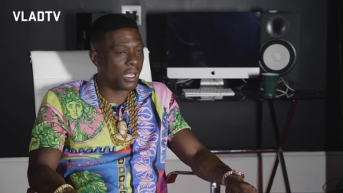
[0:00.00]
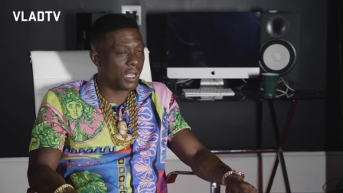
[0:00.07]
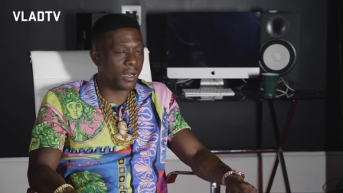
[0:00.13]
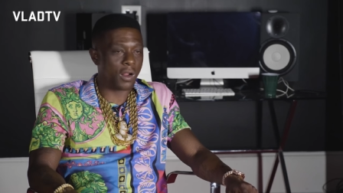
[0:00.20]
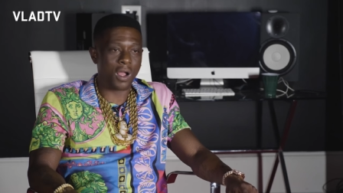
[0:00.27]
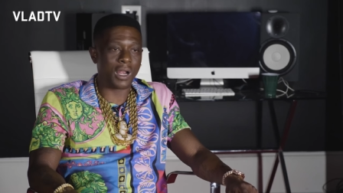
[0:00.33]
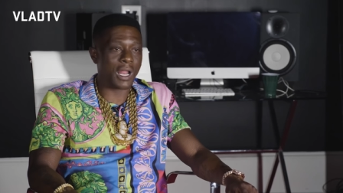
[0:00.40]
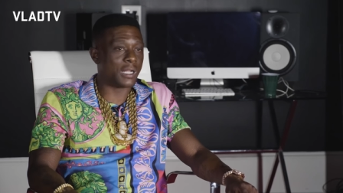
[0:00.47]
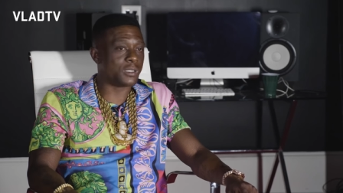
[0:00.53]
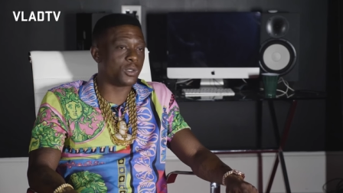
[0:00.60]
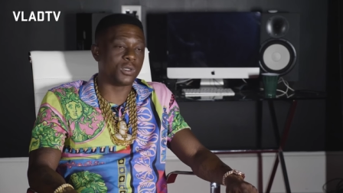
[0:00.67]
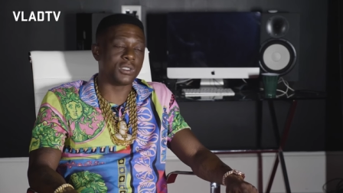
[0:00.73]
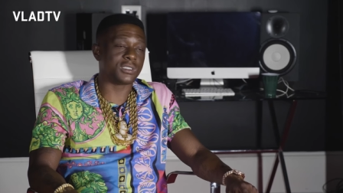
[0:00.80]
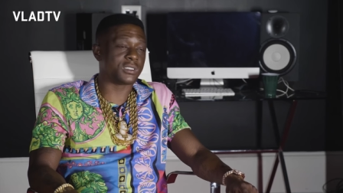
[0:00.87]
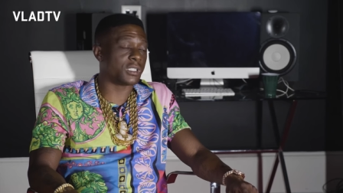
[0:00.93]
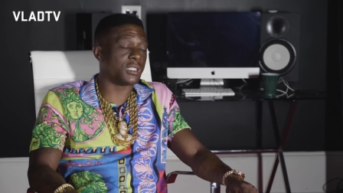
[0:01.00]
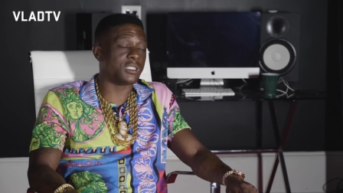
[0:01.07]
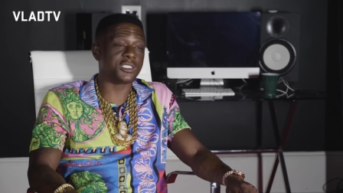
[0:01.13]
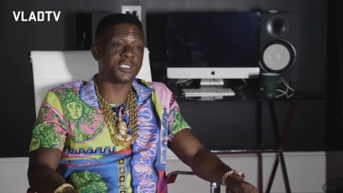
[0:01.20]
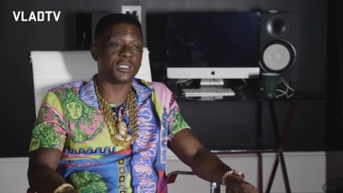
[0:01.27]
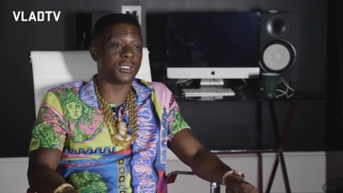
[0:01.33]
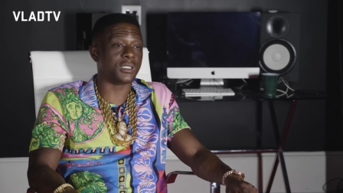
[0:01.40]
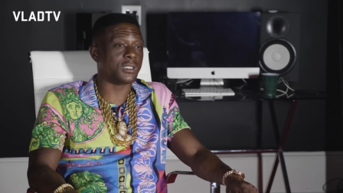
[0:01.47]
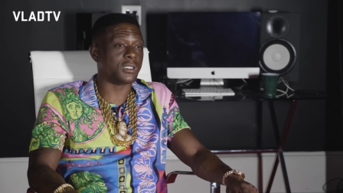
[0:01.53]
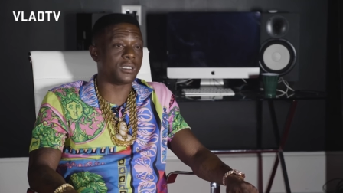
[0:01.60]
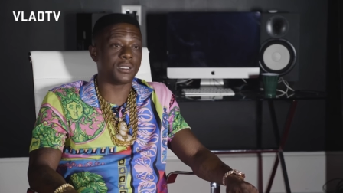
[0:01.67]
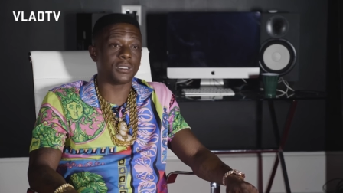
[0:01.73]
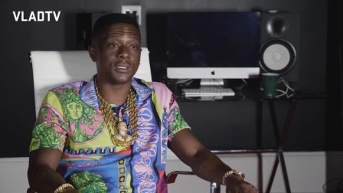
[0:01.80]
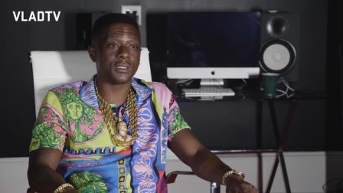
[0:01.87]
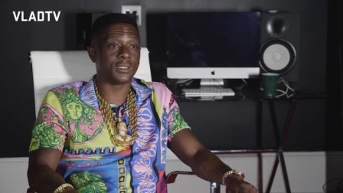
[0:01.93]
And all I do is say,
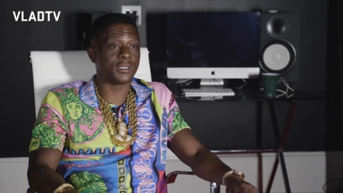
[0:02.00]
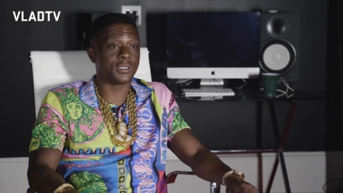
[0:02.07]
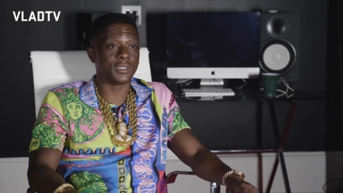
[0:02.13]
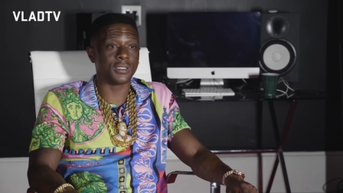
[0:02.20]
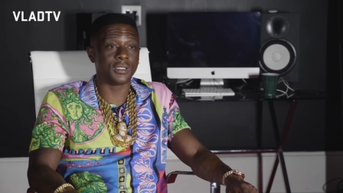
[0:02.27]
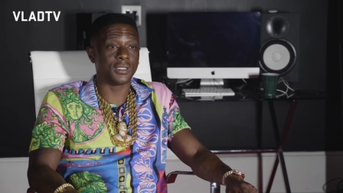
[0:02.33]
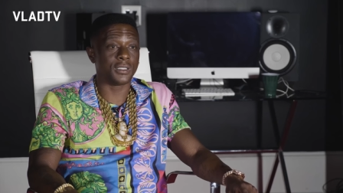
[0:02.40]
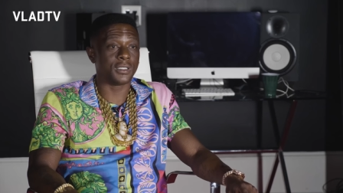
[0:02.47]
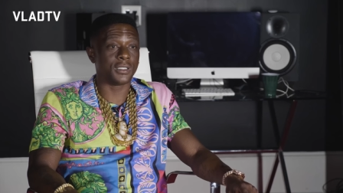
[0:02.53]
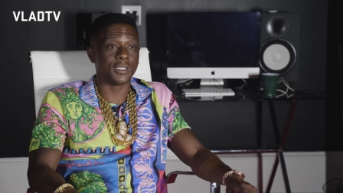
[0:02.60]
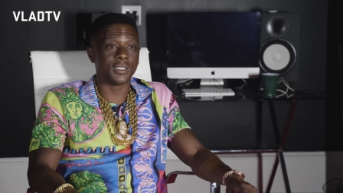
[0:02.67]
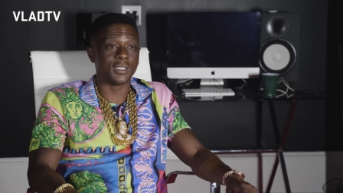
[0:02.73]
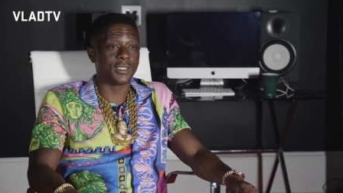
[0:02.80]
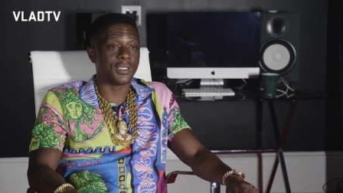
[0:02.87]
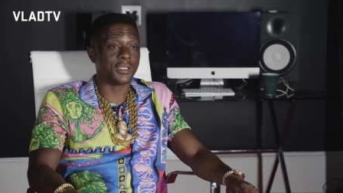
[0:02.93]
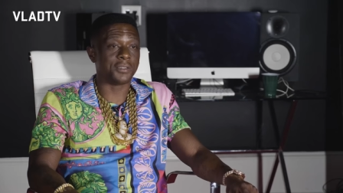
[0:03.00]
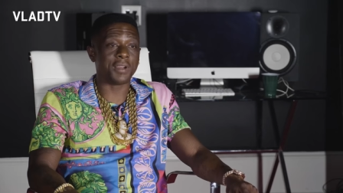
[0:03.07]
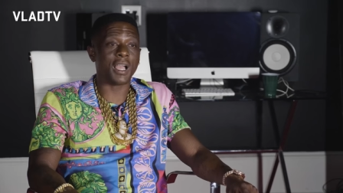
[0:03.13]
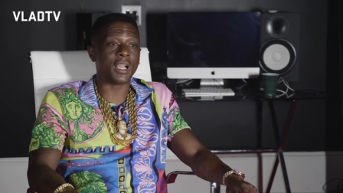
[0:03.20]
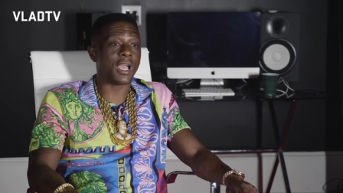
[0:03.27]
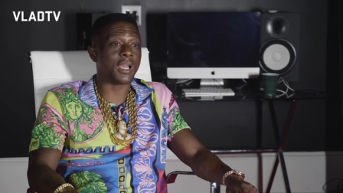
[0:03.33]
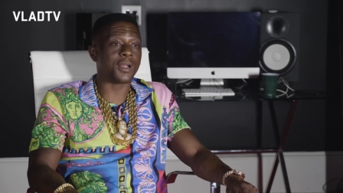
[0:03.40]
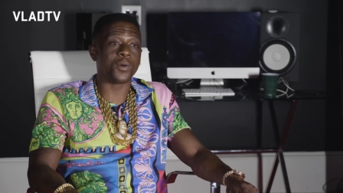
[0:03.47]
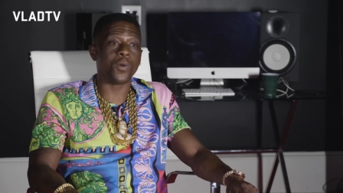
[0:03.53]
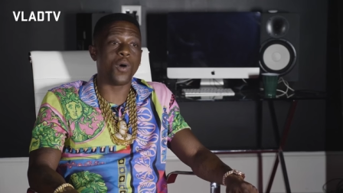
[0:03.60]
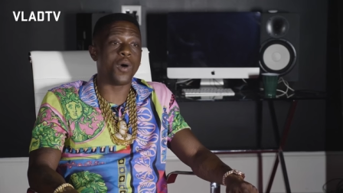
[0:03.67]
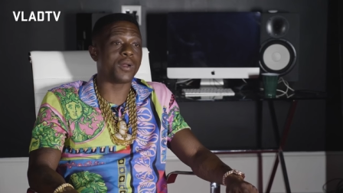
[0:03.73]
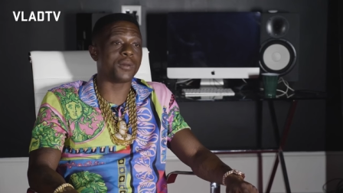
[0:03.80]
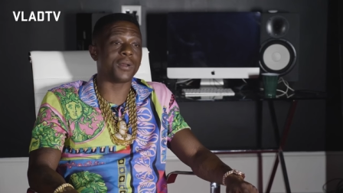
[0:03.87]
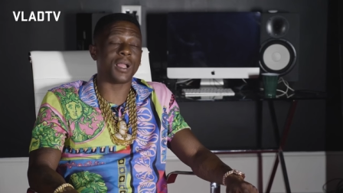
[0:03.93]
shit, if I got a
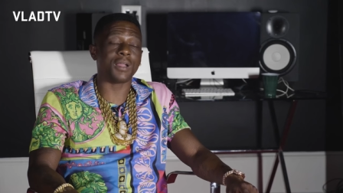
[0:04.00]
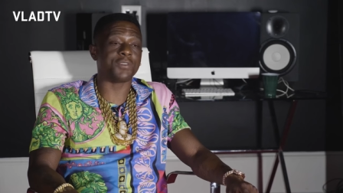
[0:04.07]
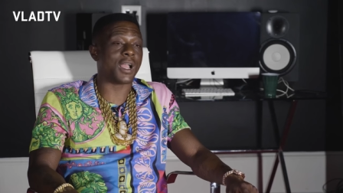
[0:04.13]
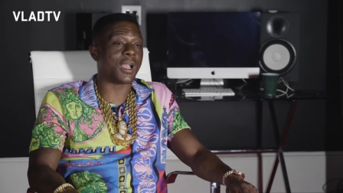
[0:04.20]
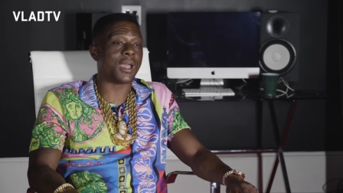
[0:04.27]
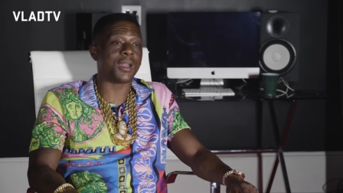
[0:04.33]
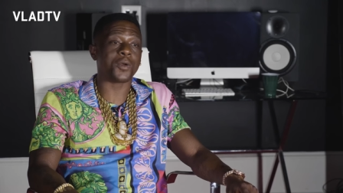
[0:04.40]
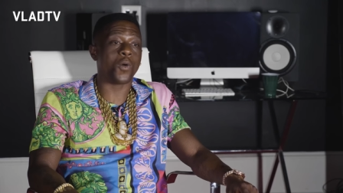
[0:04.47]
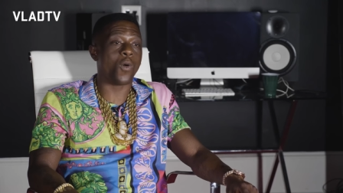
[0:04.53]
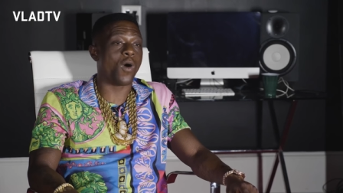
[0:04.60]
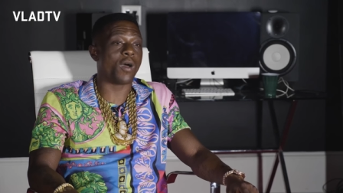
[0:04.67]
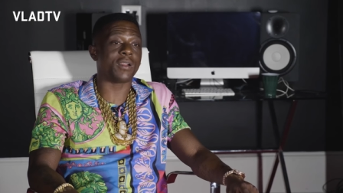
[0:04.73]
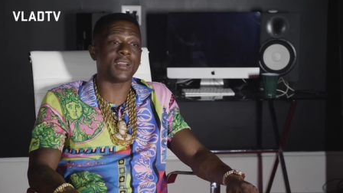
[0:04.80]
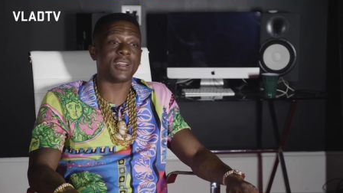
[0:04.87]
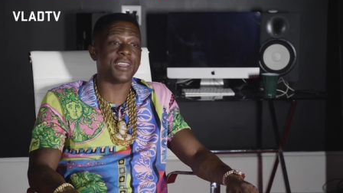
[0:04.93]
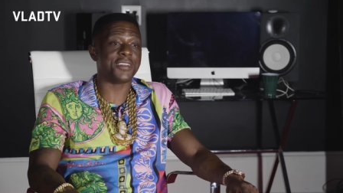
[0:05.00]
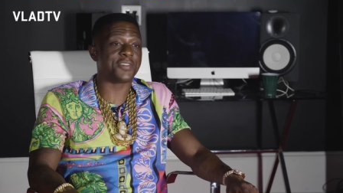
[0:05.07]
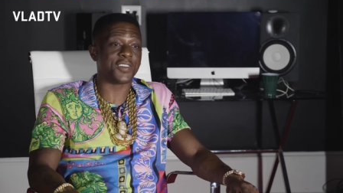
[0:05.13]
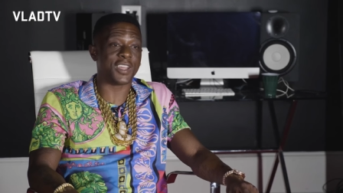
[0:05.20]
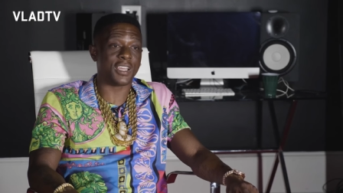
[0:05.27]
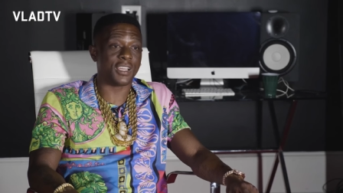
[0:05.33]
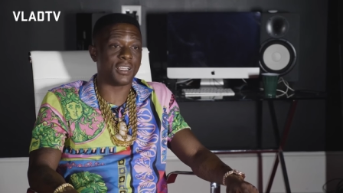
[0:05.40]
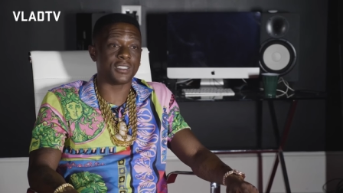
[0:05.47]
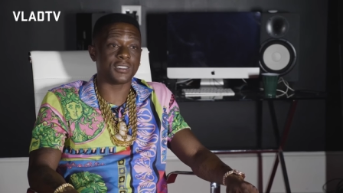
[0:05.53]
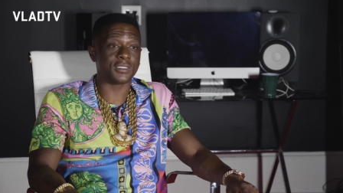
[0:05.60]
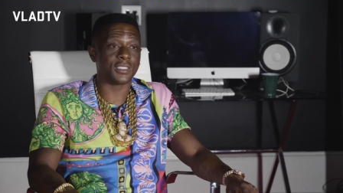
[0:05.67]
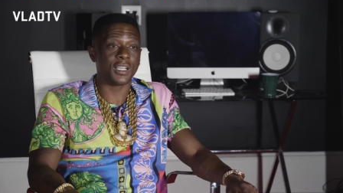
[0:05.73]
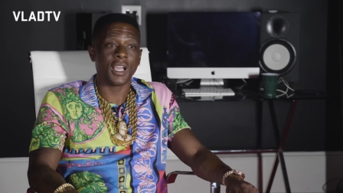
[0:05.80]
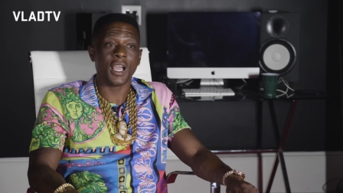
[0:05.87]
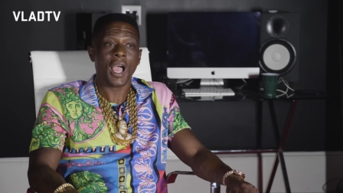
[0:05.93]
quarter of they fans,
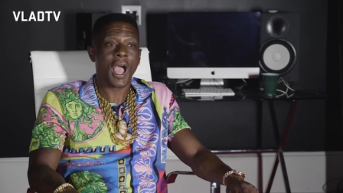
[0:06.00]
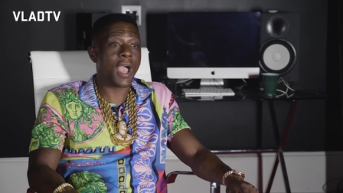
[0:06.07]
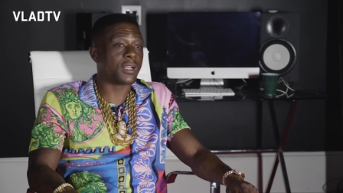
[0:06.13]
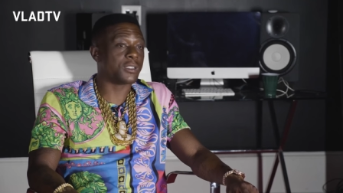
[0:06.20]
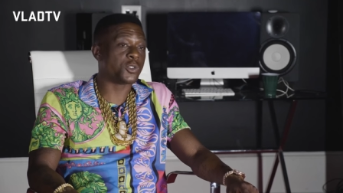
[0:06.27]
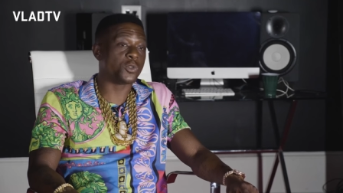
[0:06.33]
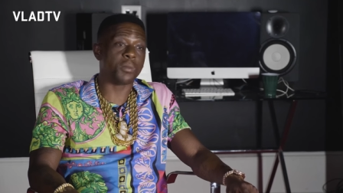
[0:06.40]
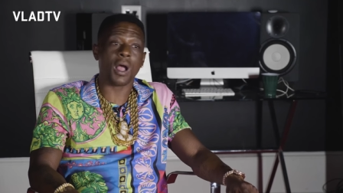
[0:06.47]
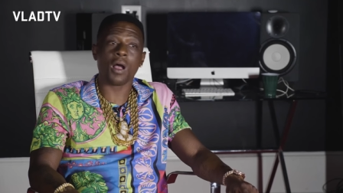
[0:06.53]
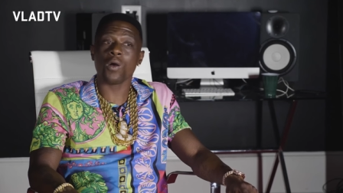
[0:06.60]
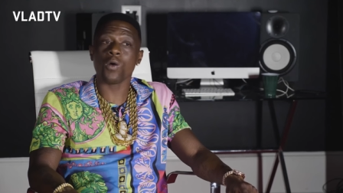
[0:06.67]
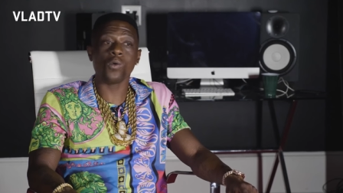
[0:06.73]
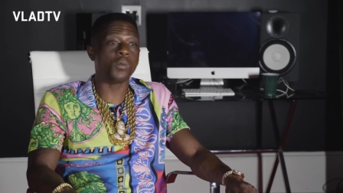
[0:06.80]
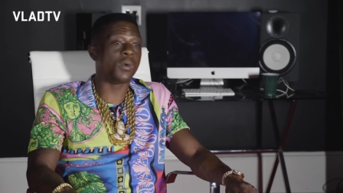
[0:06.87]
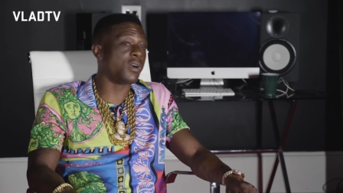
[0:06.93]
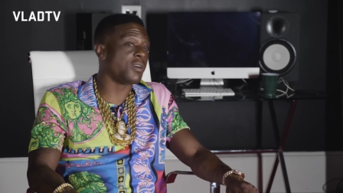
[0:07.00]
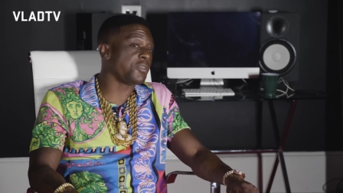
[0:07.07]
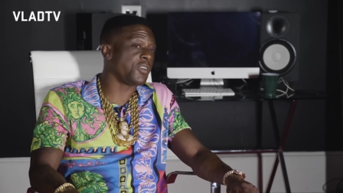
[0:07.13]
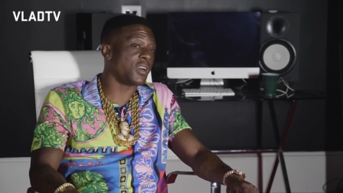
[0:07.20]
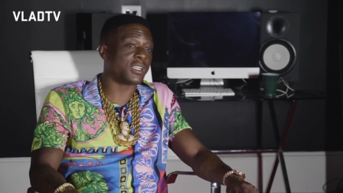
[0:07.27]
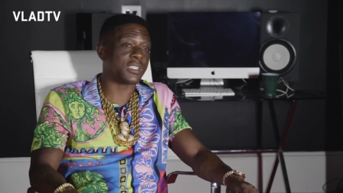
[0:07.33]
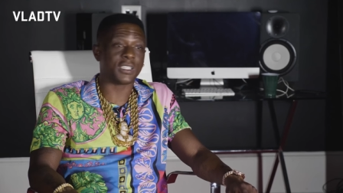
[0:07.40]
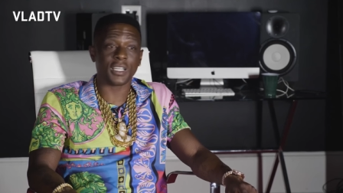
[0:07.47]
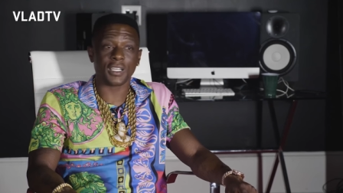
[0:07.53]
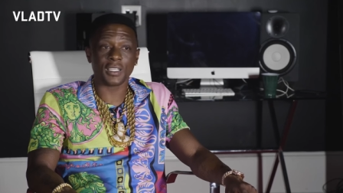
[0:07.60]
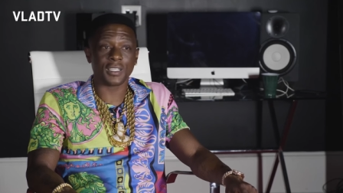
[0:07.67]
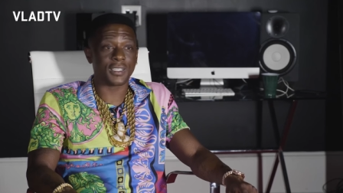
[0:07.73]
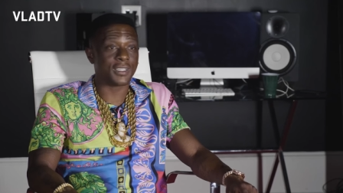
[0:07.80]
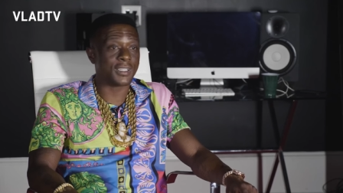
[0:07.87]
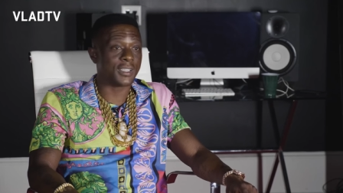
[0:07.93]
I can do my own motherfucking
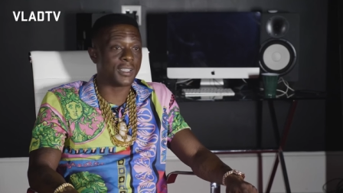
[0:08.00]
thing.